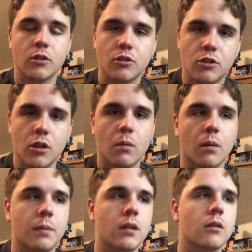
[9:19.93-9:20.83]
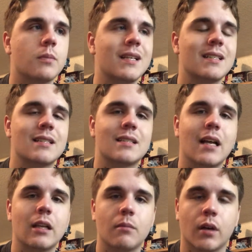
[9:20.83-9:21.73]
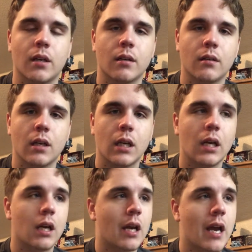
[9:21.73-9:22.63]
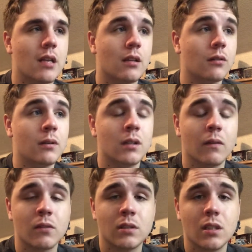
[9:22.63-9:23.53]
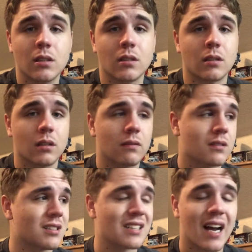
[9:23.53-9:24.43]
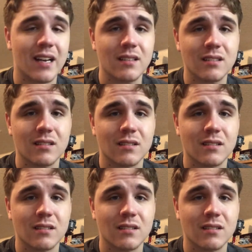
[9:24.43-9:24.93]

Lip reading: So they're being celebrated, and the only difference is it's a different size.